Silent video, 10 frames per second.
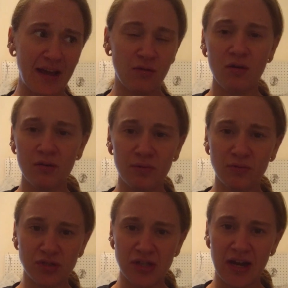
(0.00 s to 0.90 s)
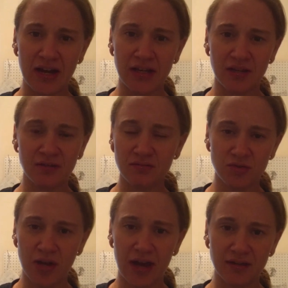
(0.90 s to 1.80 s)
had horrible G I
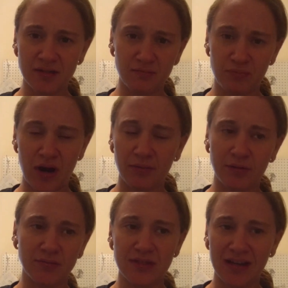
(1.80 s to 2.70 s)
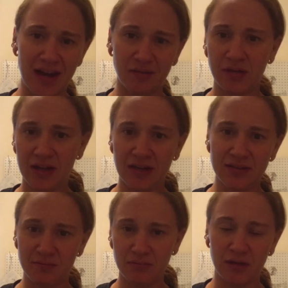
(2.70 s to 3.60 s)
tract problems, like I B
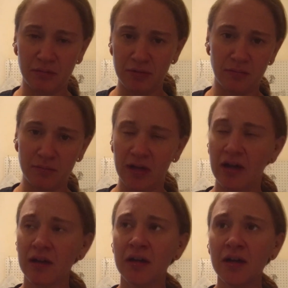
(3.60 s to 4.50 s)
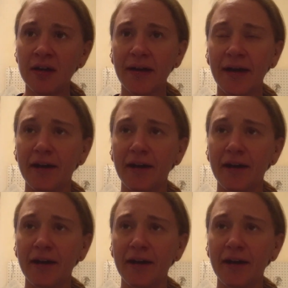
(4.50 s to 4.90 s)
S and blah, blah, blah, blah, blah.